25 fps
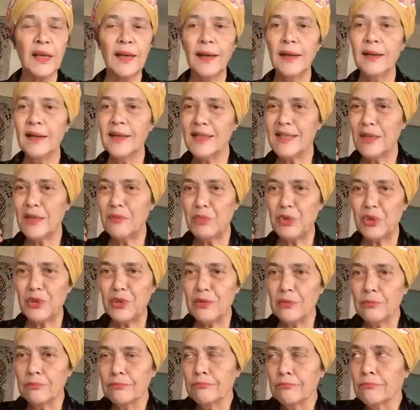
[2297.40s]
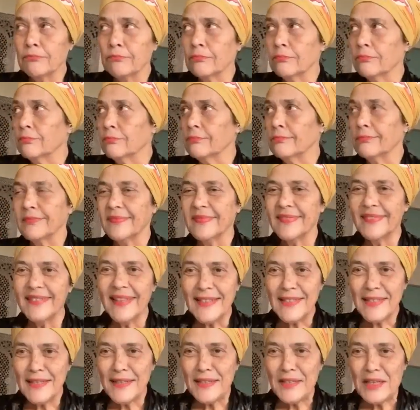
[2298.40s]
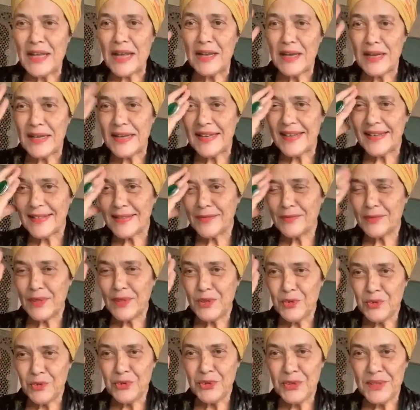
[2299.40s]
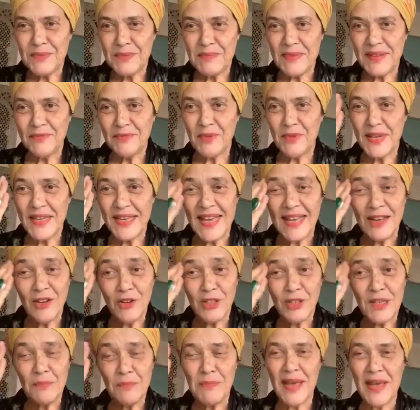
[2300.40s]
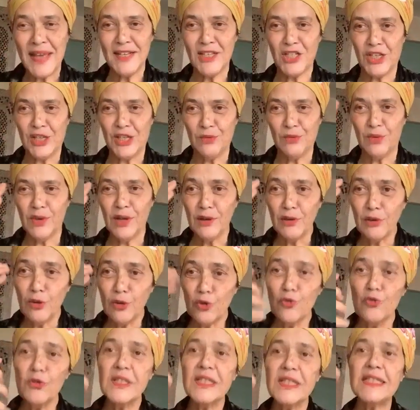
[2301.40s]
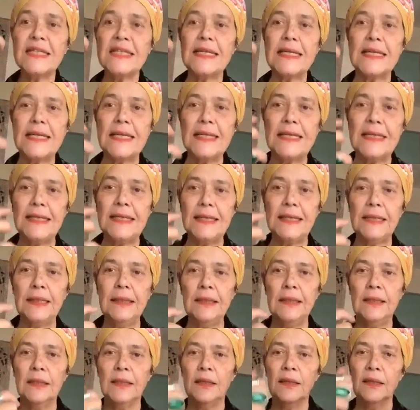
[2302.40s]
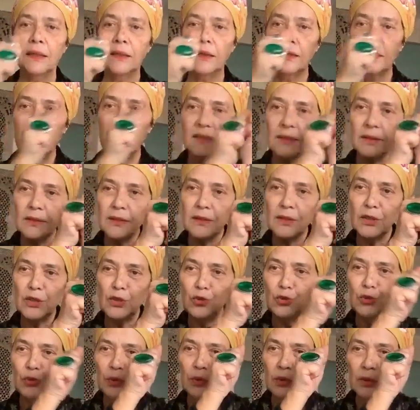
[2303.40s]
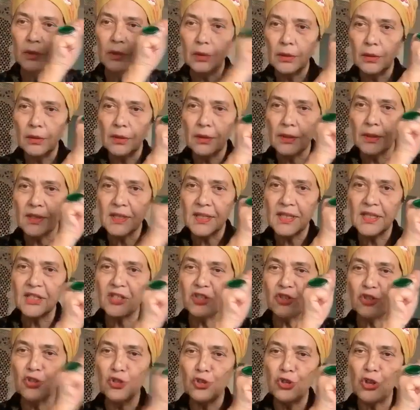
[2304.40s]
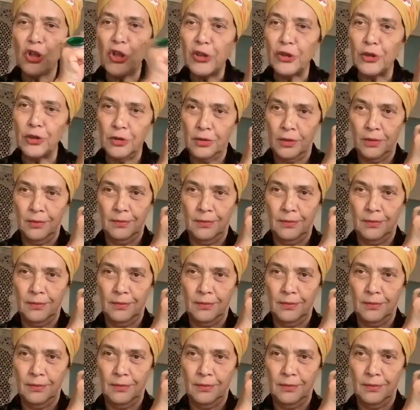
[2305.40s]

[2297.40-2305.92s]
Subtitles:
And I say, but that's, we cannot imagine, we are constantly, you know, stuck